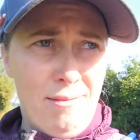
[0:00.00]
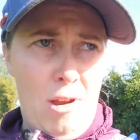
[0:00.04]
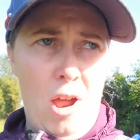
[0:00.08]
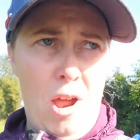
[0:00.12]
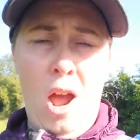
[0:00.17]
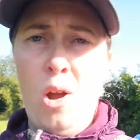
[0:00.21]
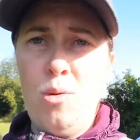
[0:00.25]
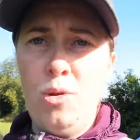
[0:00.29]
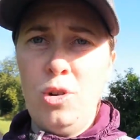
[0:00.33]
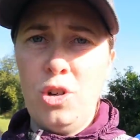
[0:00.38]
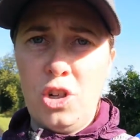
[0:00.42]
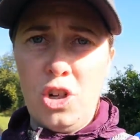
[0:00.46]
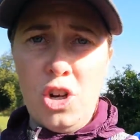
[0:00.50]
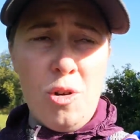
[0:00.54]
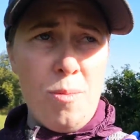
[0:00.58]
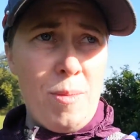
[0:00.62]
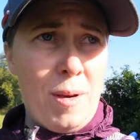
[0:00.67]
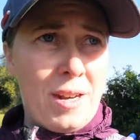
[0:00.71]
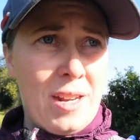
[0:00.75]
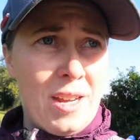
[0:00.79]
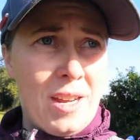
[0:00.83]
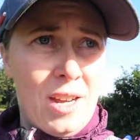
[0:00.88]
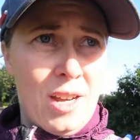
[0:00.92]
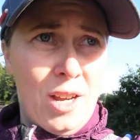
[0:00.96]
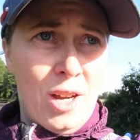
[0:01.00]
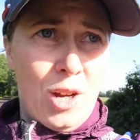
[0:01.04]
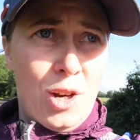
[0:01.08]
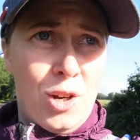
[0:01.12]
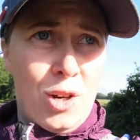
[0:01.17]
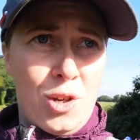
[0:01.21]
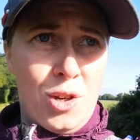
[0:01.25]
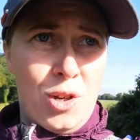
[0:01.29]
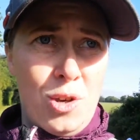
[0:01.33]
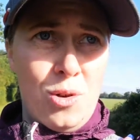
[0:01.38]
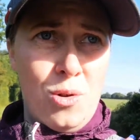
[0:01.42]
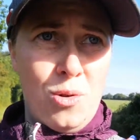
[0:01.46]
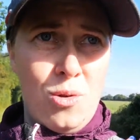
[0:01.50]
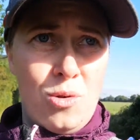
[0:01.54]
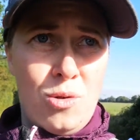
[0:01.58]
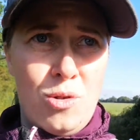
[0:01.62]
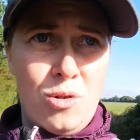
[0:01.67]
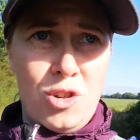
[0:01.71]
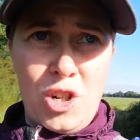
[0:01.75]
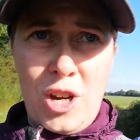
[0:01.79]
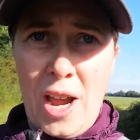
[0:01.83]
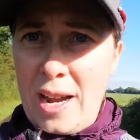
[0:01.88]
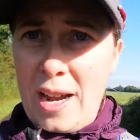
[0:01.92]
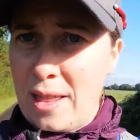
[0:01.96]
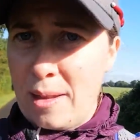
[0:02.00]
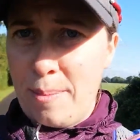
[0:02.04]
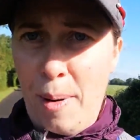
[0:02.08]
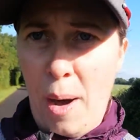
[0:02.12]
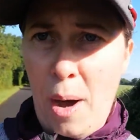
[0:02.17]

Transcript: No, stupid. Do you check the